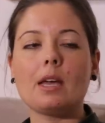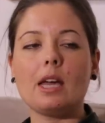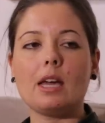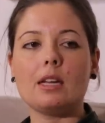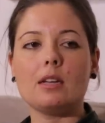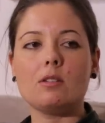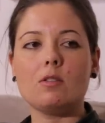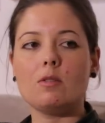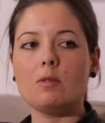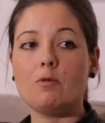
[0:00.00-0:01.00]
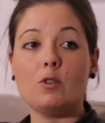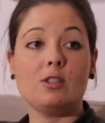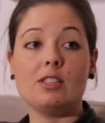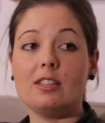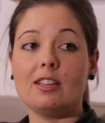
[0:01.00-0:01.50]
And
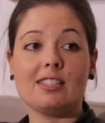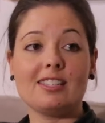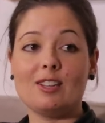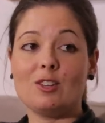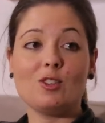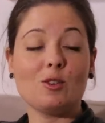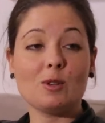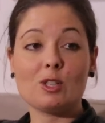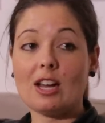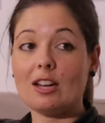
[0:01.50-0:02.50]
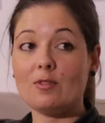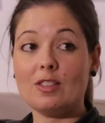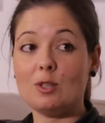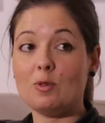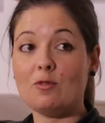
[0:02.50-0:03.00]
firstly, as I said, you know, it was kind of things